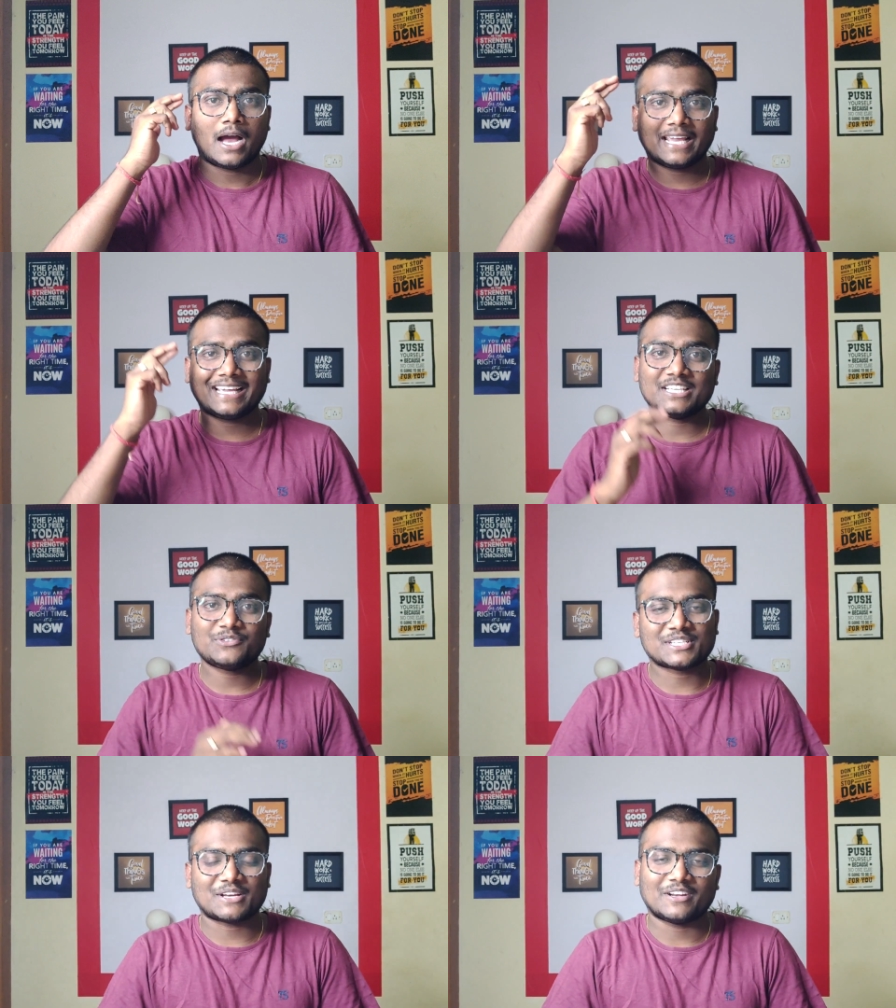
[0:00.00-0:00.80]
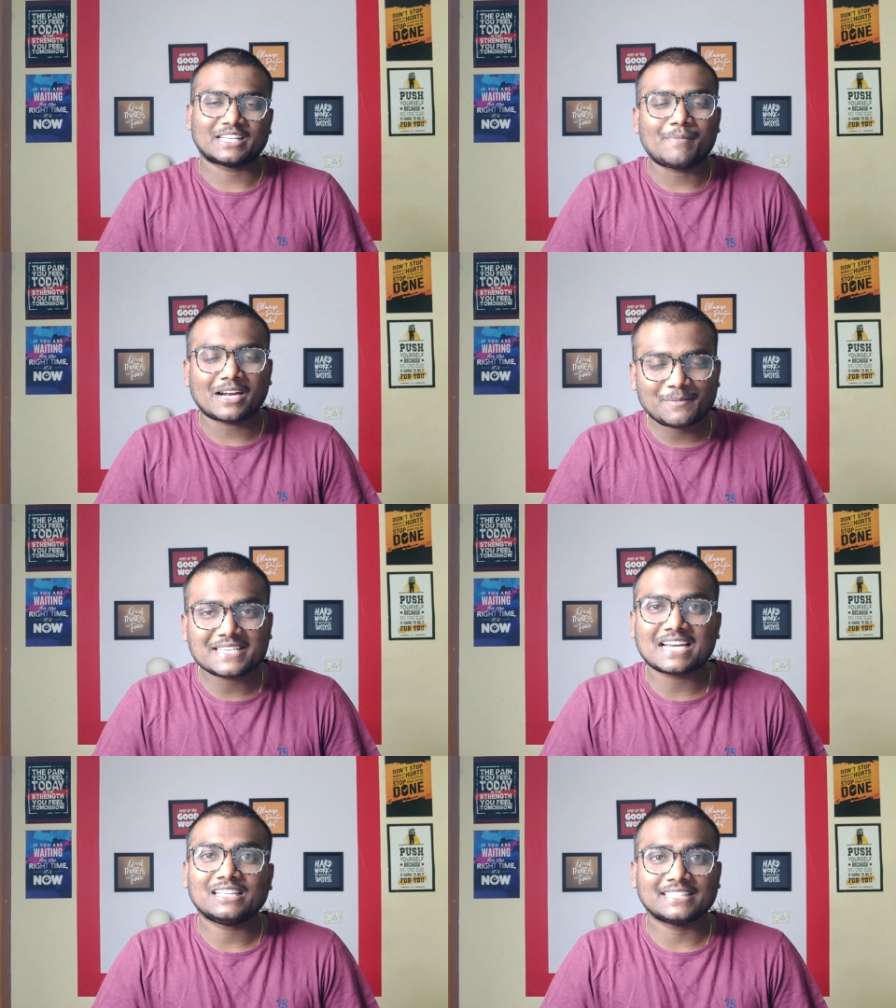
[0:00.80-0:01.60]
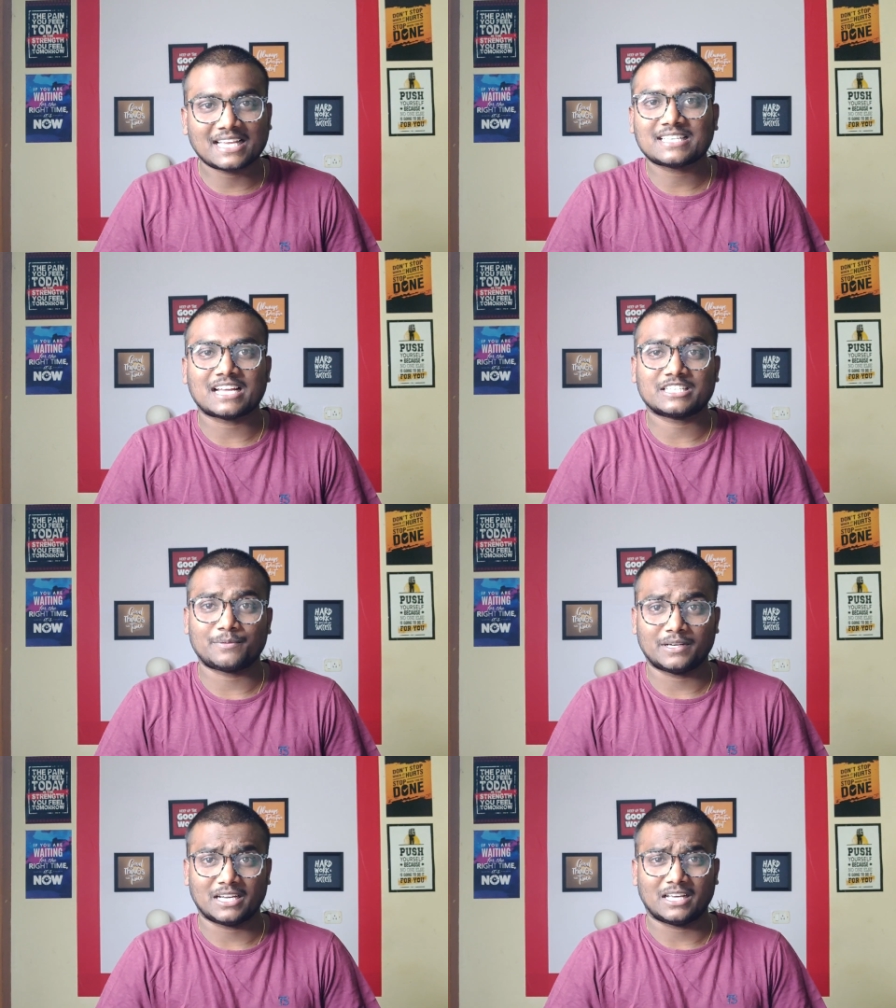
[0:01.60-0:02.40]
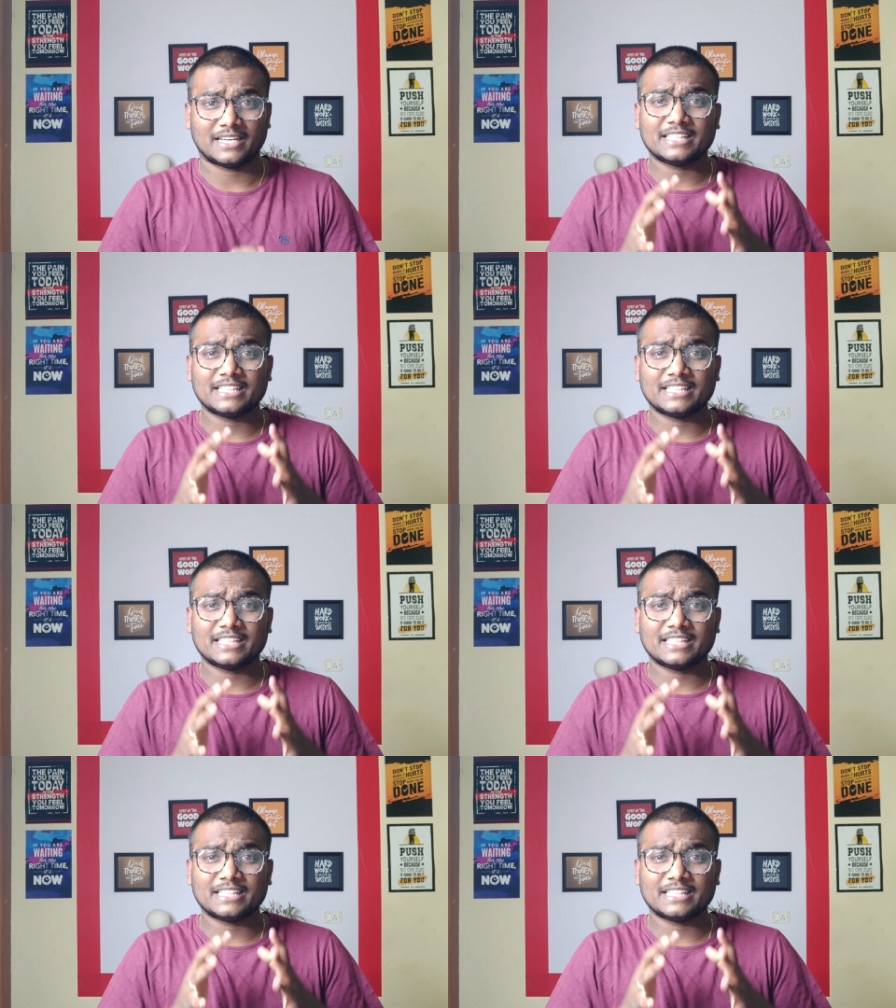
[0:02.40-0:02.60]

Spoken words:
Hi guys, what's up? Welcome back to my channel. This is Sai Charan Malyala.